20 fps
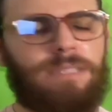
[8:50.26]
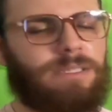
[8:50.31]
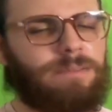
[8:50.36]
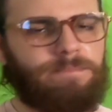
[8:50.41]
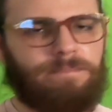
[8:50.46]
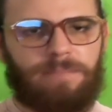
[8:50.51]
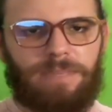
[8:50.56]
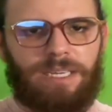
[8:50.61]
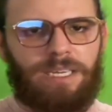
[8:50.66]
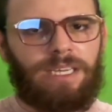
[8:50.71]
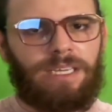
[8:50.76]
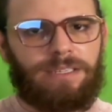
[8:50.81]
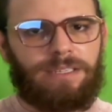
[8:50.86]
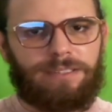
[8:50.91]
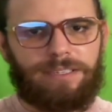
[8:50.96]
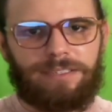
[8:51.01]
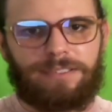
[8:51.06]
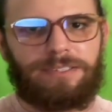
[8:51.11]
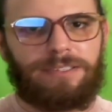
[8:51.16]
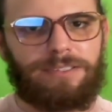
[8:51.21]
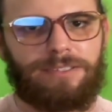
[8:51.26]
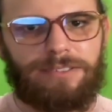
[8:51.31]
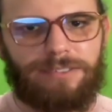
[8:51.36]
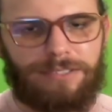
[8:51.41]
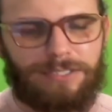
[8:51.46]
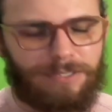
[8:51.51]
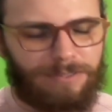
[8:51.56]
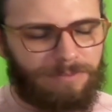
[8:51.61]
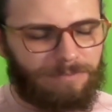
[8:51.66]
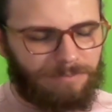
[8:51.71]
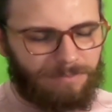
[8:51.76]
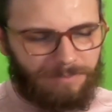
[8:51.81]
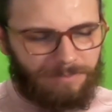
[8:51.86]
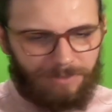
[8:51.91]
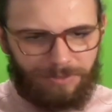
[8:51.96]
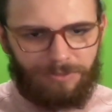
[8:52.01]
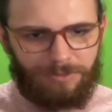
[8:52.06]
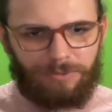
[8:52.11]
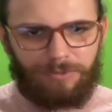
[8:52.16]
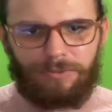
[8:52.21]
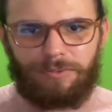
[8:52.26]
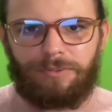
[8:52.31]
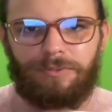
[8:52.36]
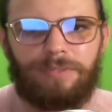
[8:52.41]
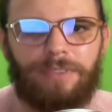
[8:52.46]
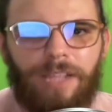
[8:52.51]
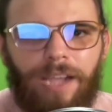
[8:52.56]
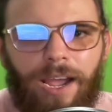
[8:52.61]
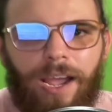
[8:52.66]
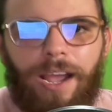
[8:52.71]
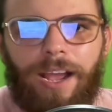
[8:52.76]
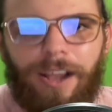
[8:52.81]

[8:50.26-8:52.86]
he deserves that